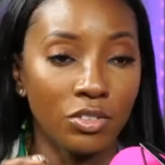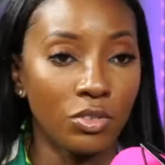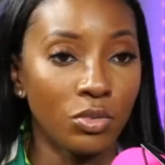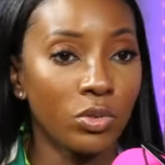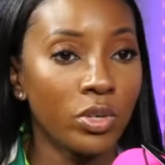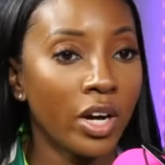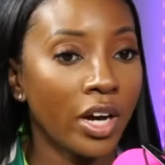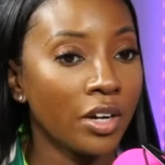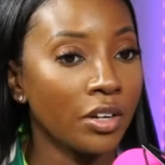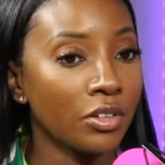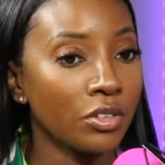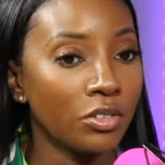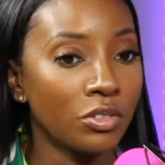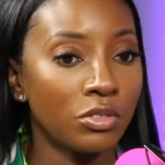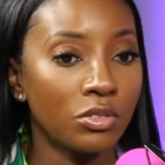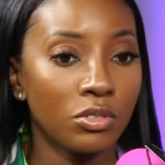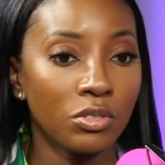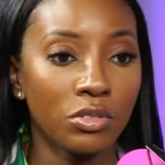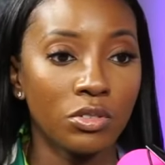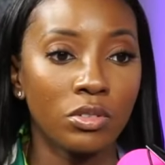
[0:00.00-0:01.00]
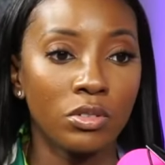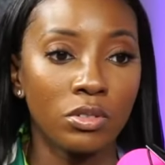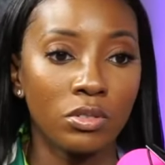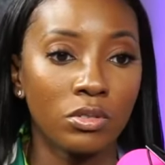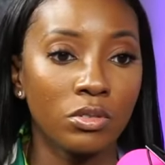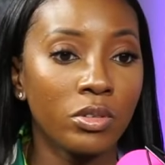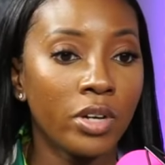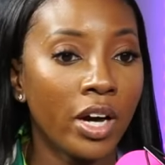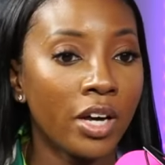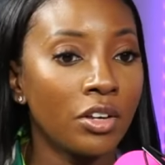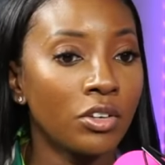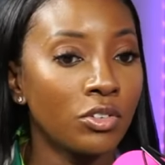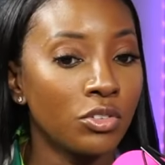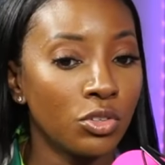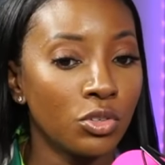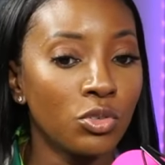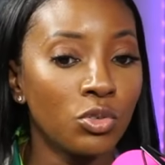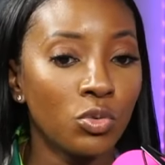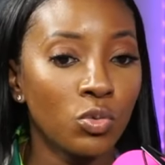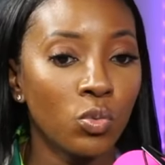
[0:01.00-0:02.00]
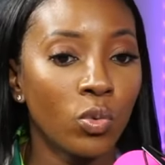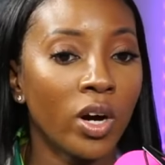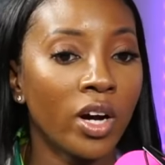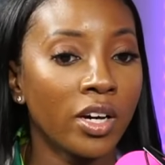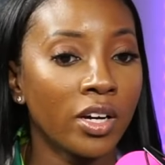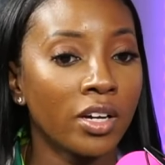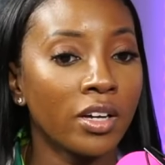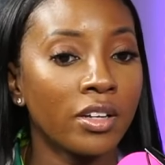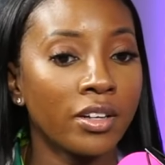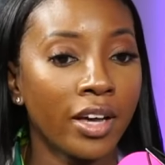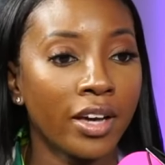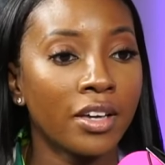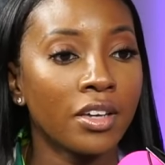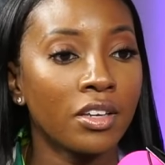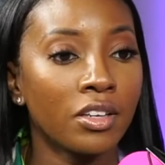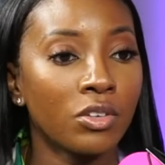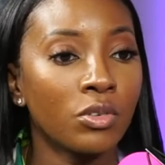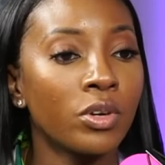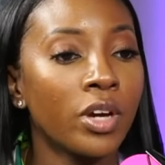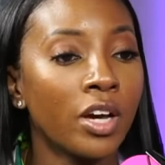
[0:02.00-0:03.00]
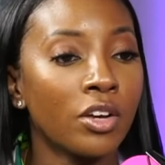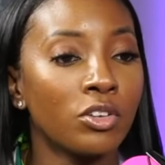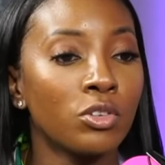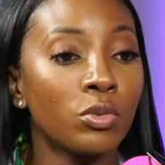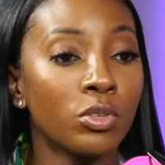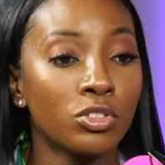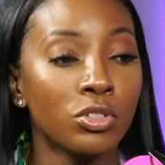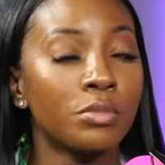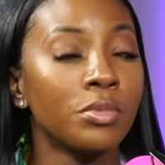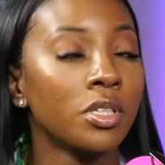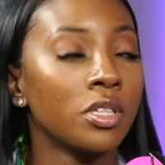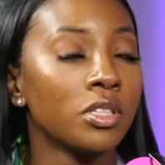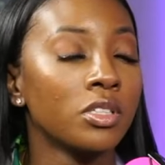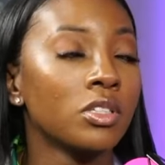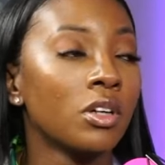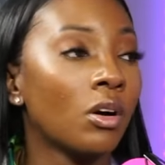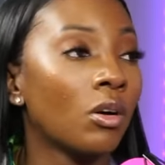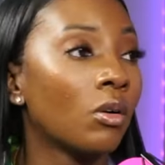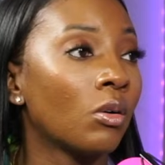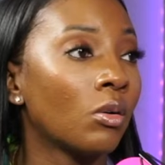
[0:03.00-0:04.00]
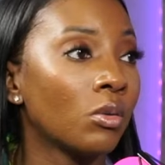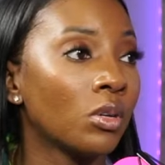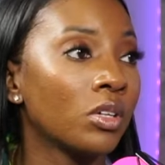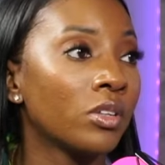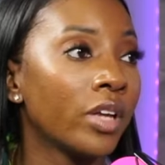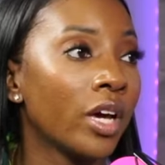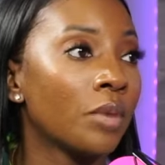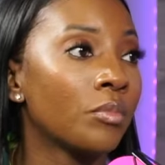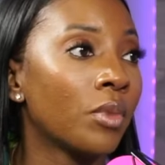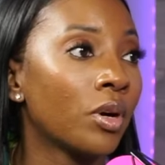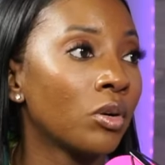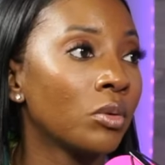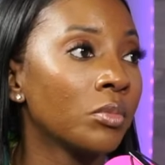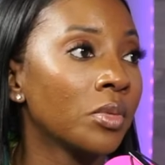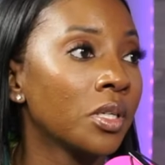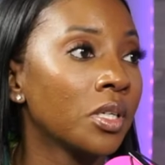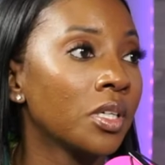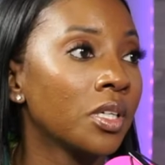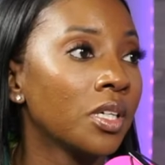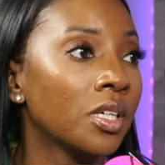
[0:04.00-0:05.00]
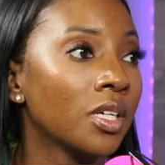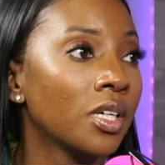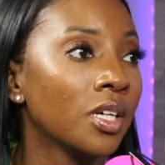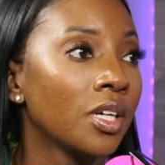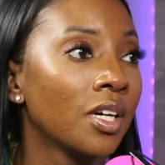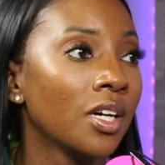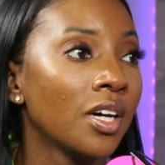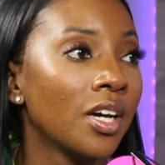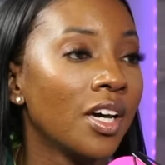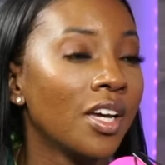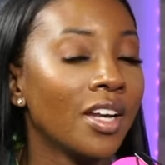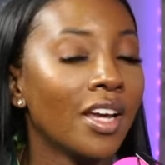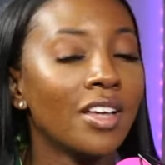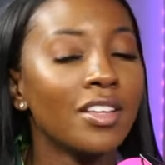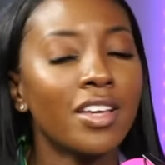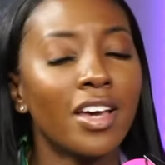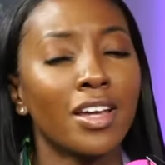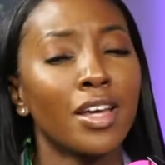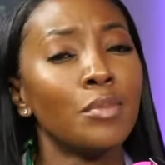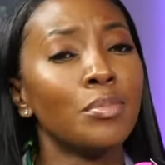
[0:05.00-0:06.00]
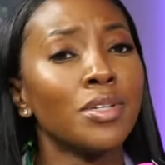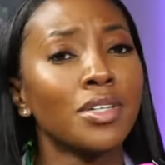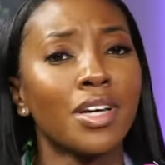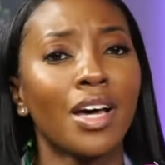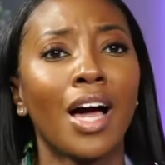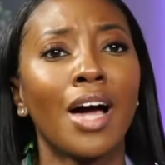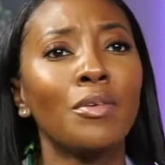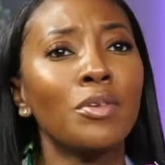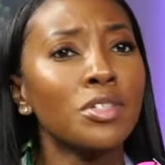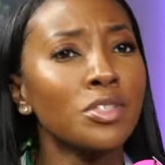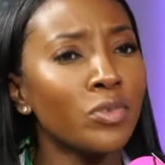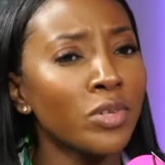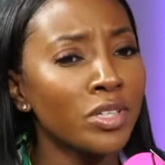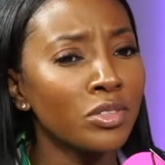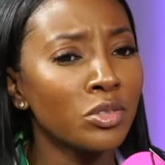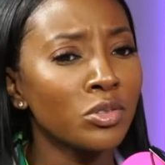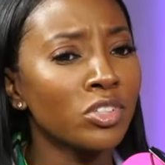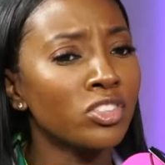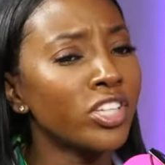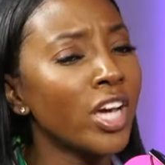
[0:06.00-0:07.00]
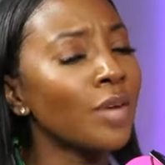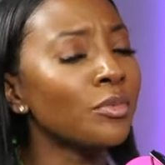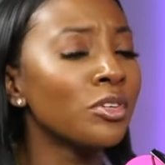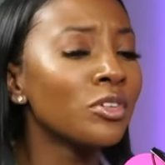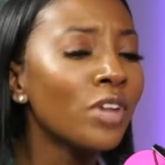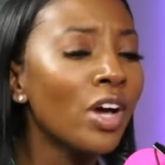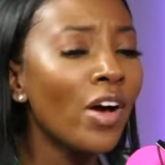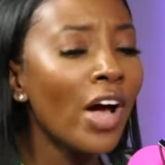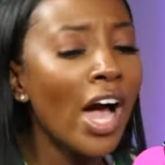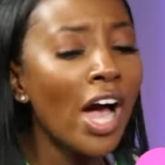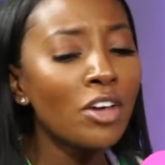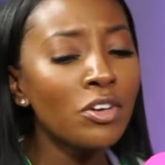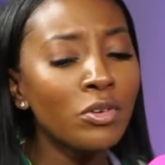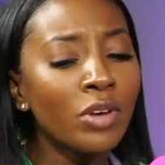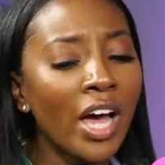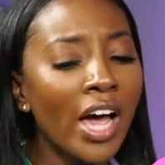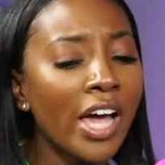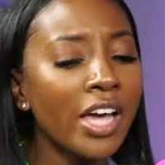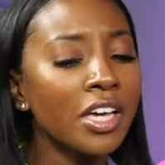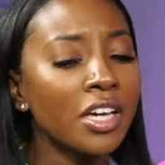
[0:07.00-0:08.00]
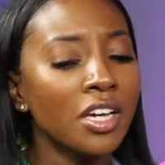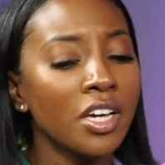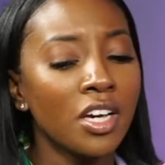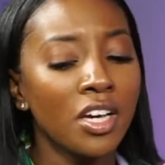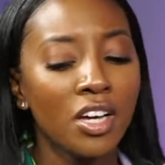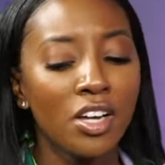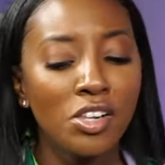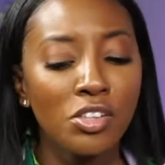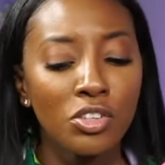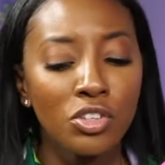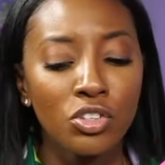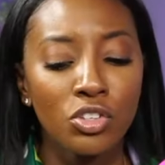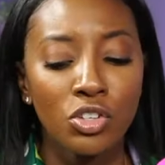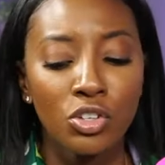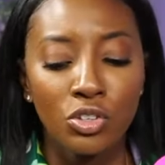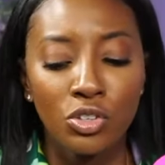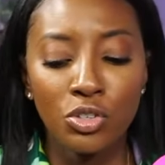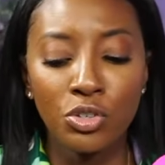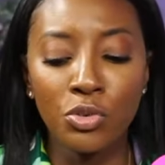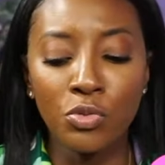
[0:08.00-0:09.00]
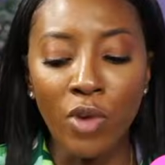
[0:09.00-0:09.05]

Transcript: you gotta you got to do what like you got to do what you're being told in that moment. Yes. And that yeah, that book I was reading through the chapter. You know how you like you